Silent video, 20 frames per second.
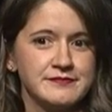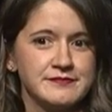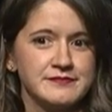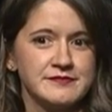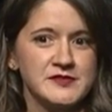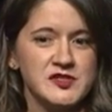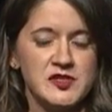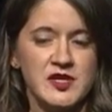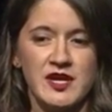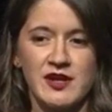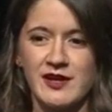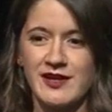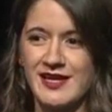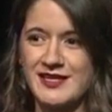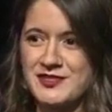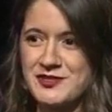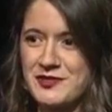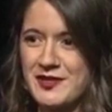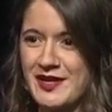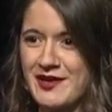Do you care to
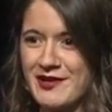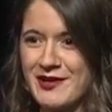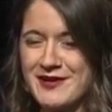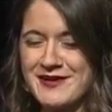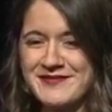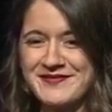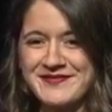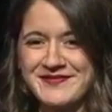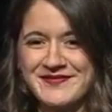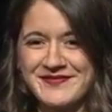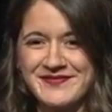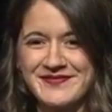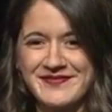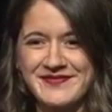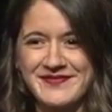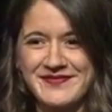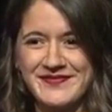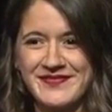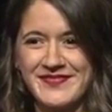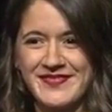guess who they are?
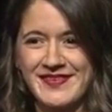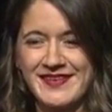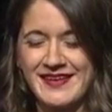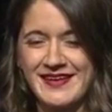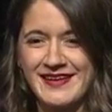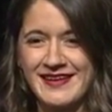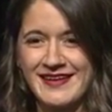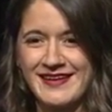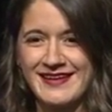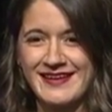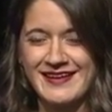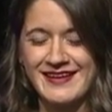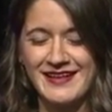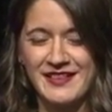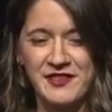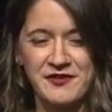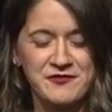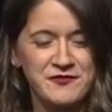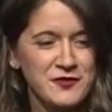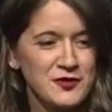
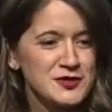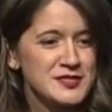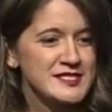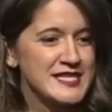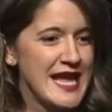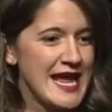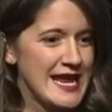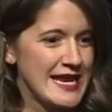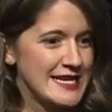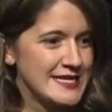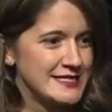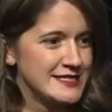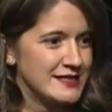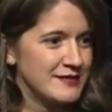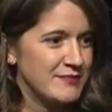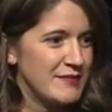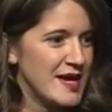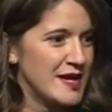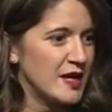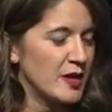The first 8
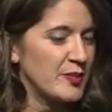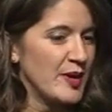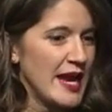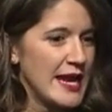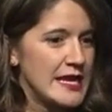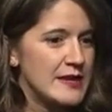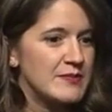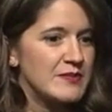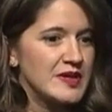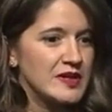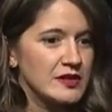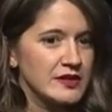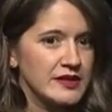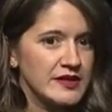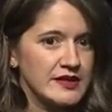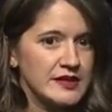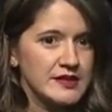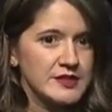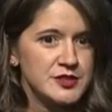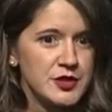make up 8
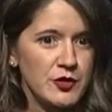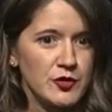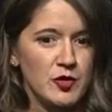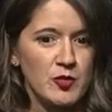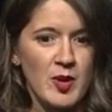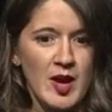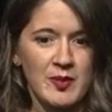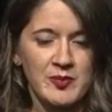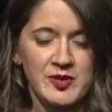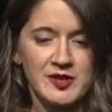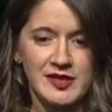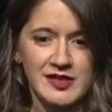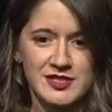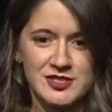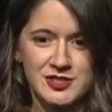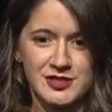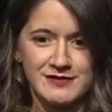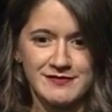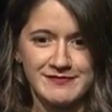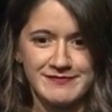million in total
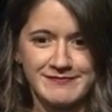population.